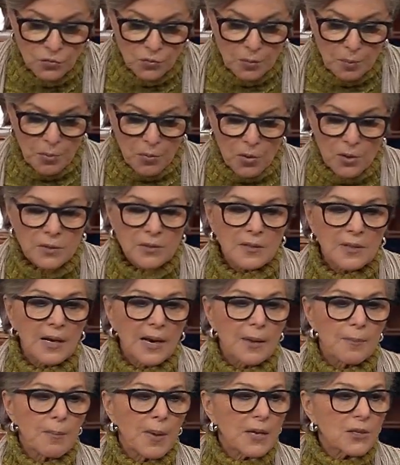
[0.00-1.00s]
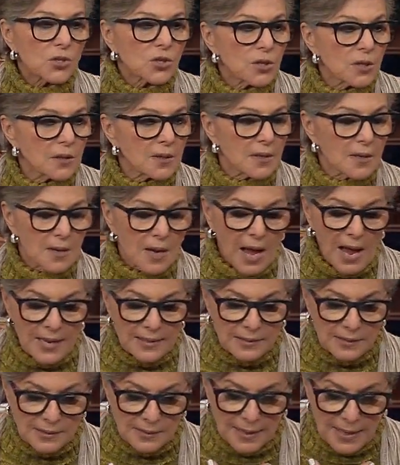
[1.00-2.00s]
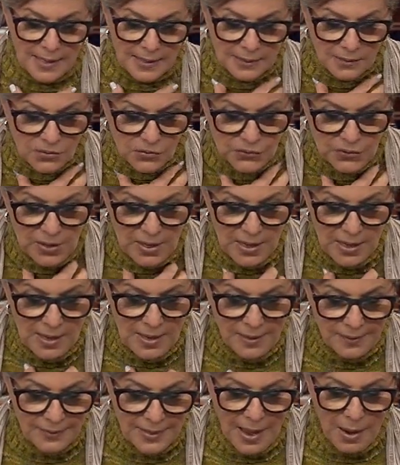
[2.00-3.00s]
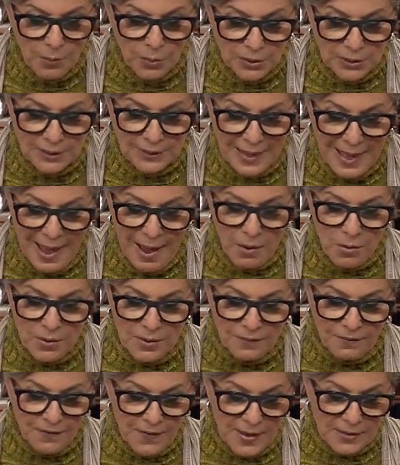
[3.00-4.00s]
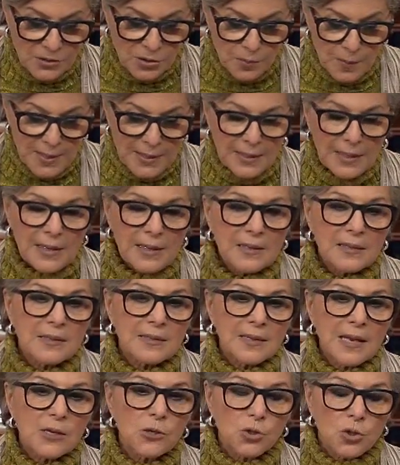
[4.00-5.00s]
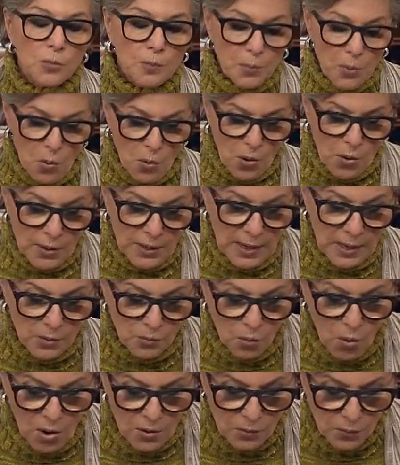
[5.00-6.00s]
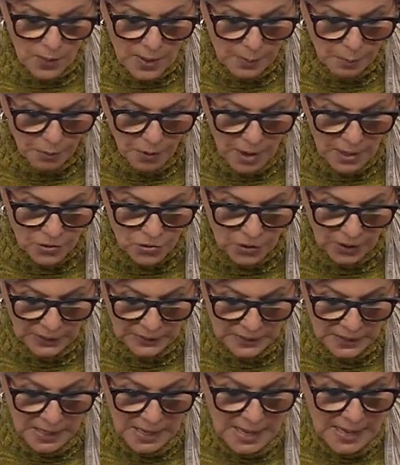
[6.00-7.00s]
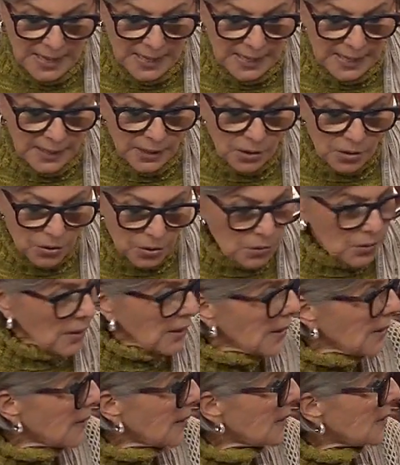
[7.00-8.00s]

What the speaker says: reports that I mentioned in 9 states that will allow investment in essential port and waterway projects, including the